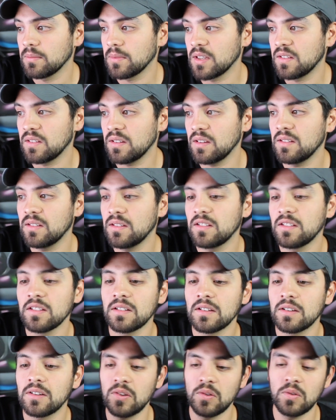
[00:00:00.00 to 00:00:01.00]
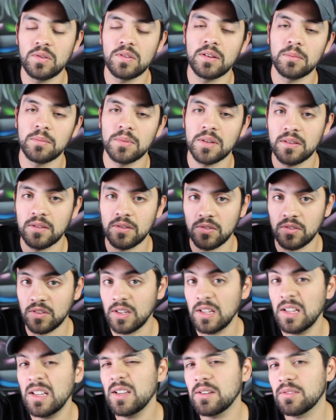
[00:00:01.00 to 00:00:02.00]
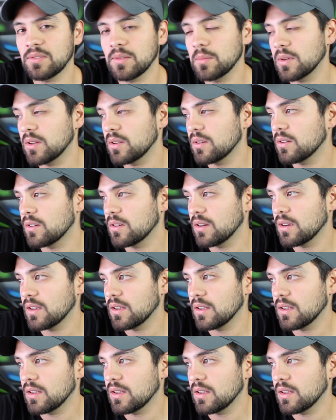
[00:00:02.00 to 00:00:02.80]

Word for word: it's easy to accuse them that they're stealing from other